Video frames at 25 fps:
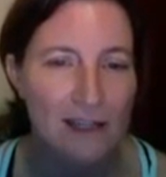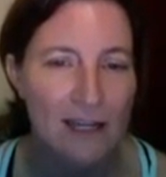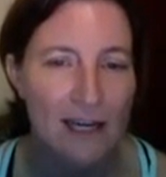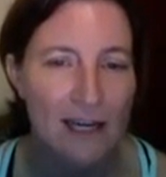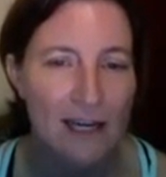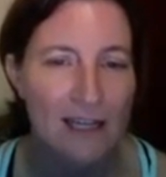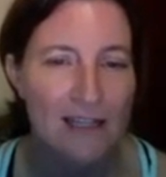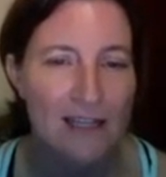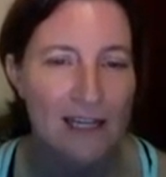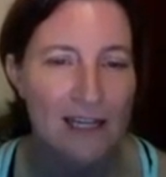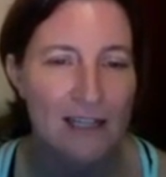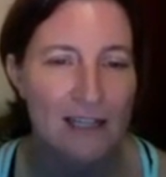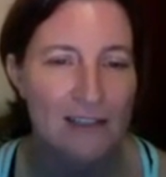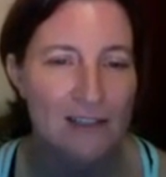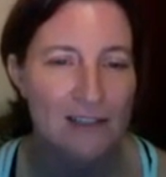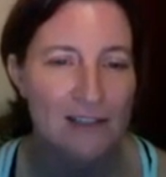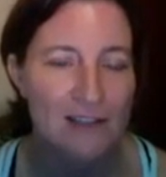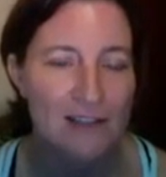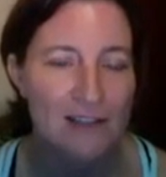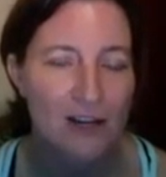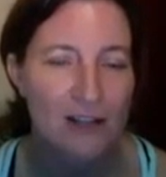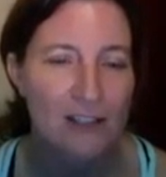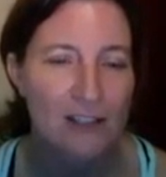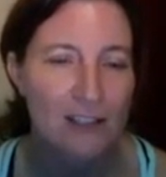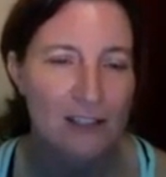and that does
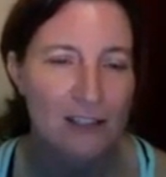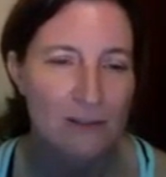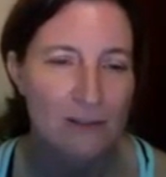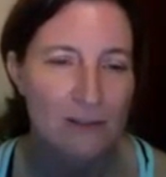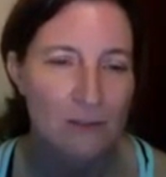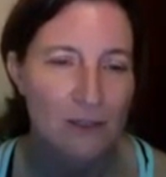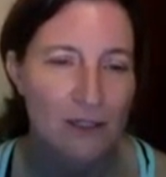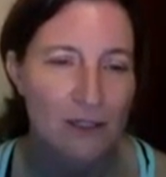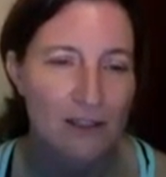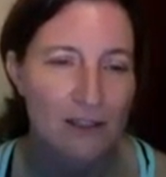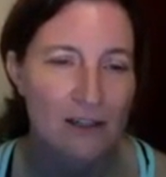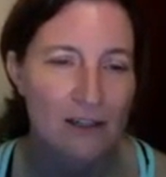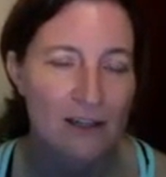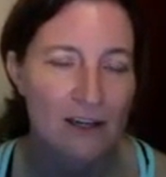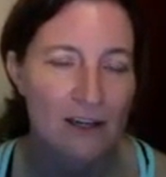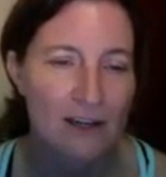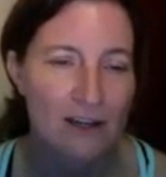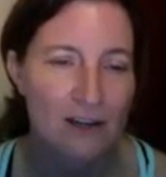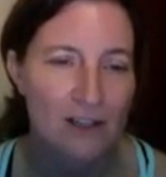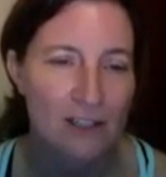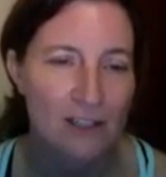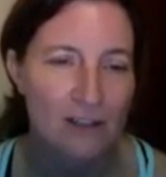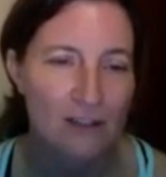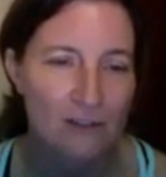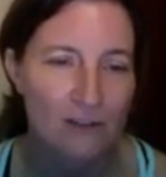not need to be an
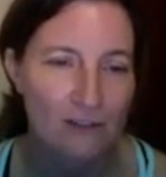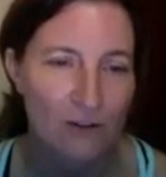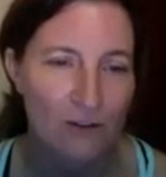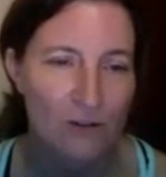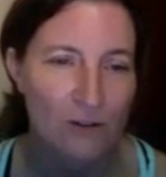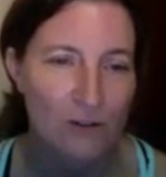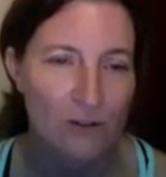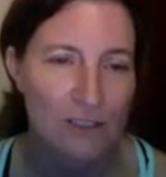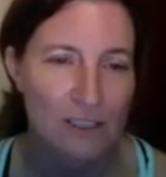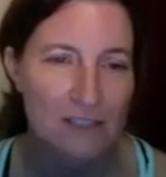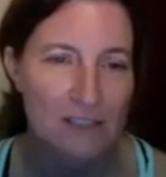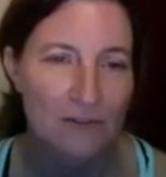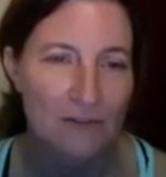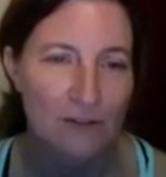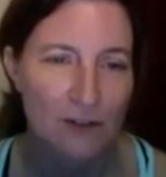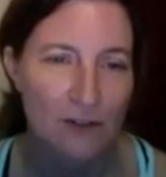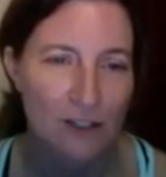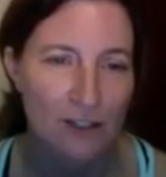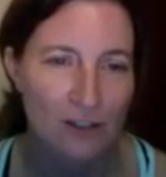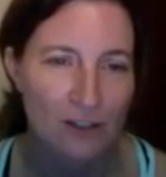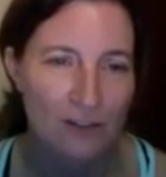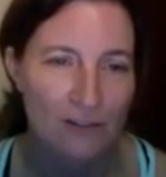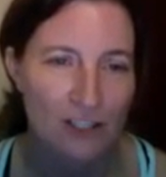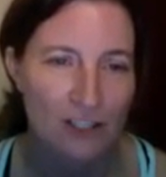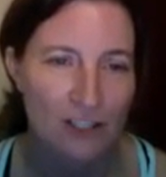area of focus for
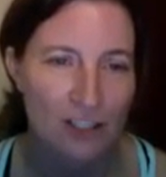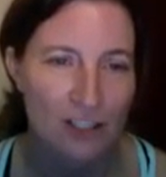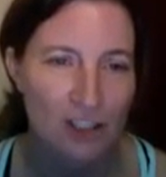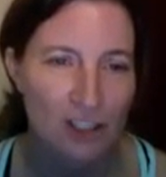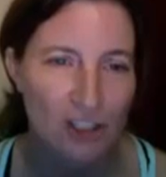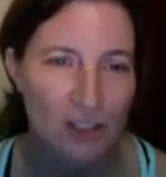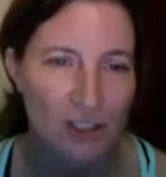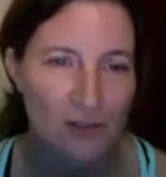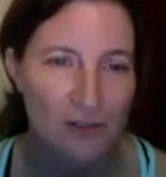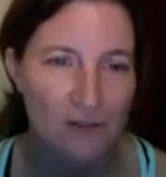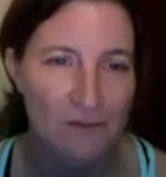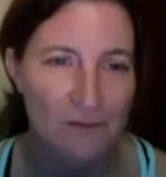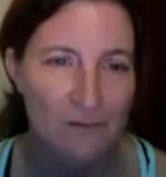intervention.